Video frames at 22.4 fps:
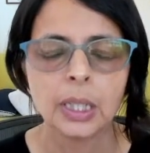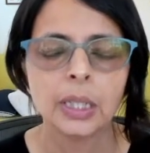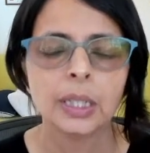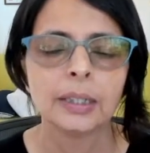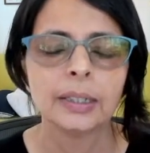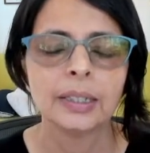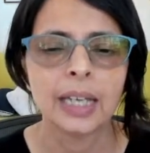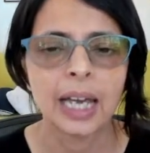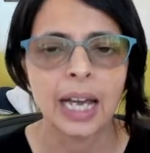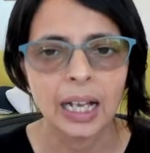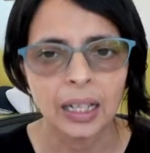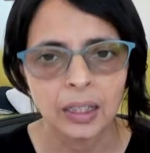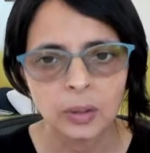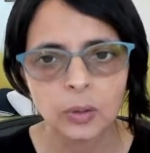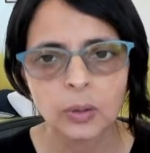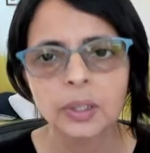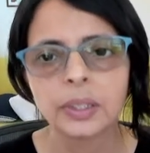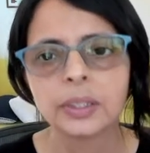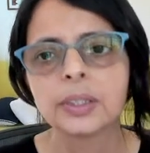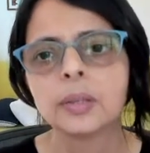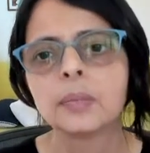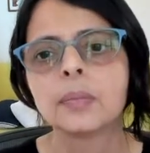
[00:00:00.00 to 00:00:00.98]
The
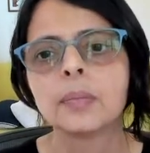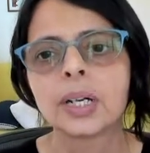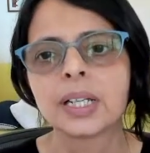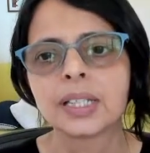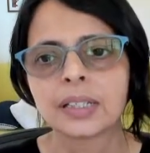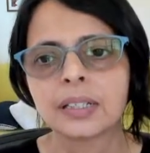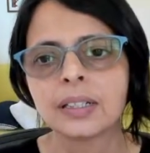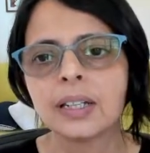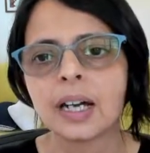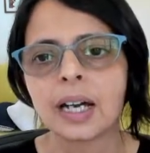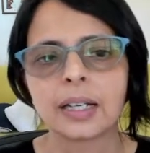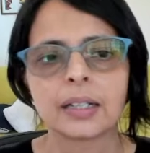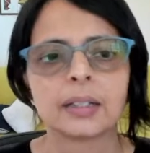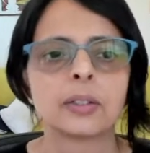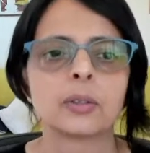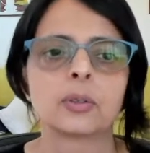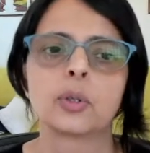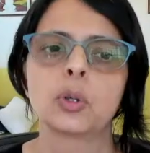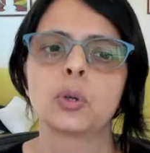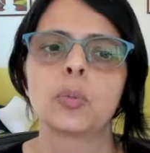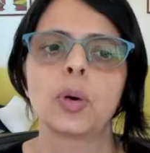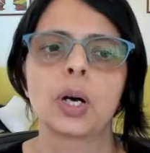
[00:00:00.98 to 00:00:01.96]
algorithm must guide the
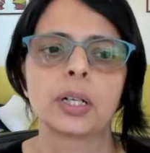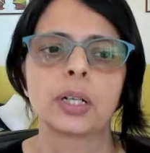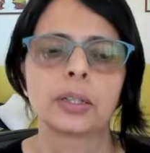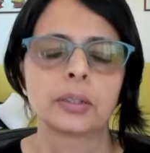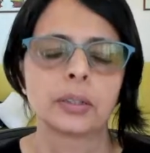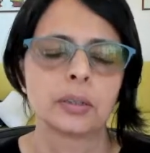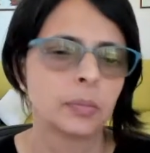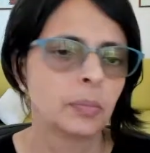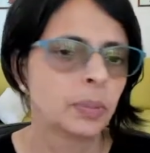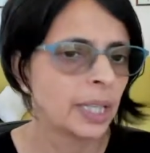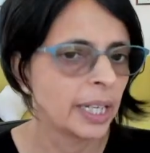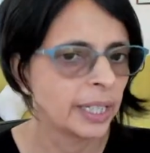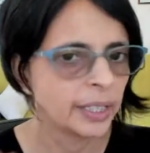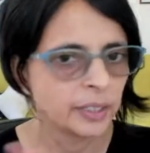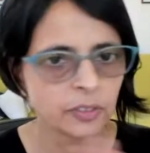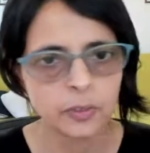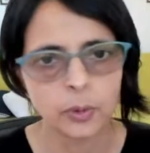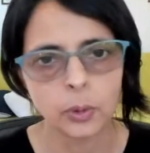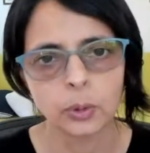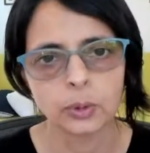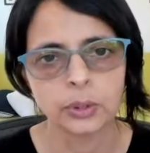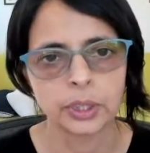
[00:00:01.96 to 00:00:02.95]
robot
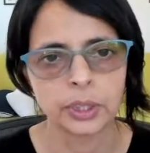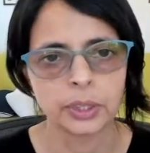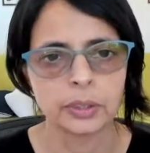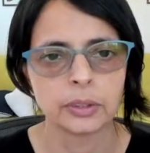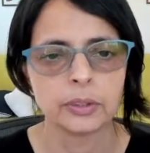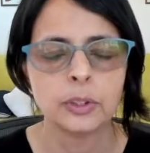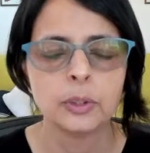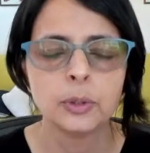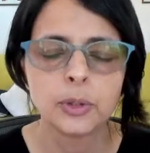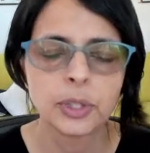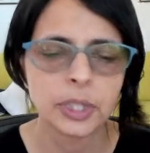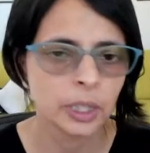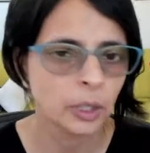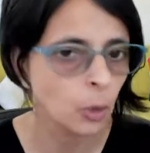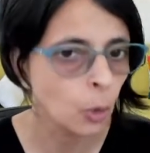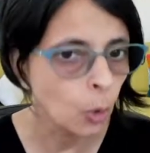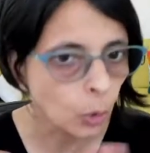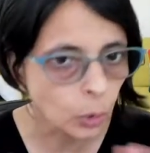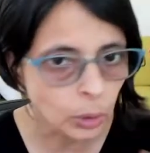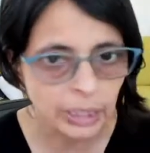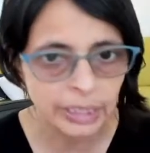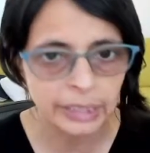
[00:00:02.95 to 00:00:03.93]
blindfolded using
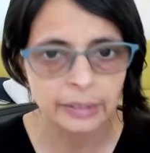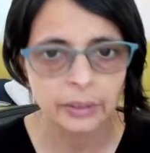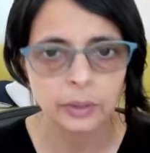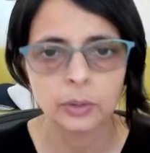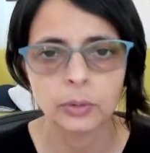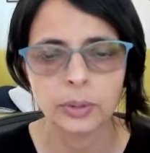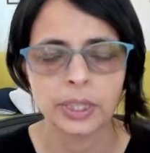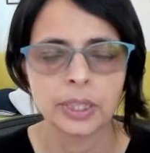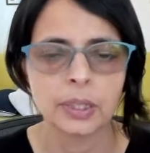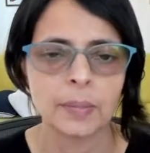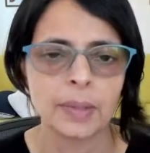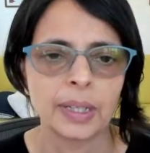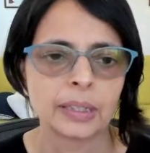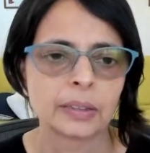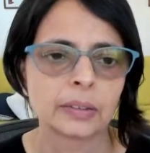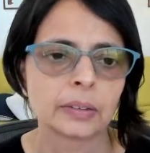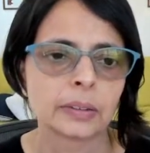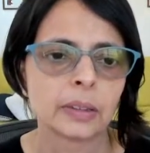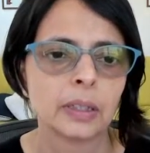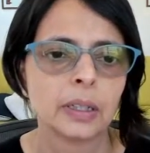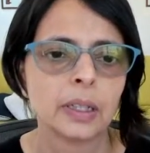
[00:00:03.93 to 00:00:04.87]
only the 3 commands.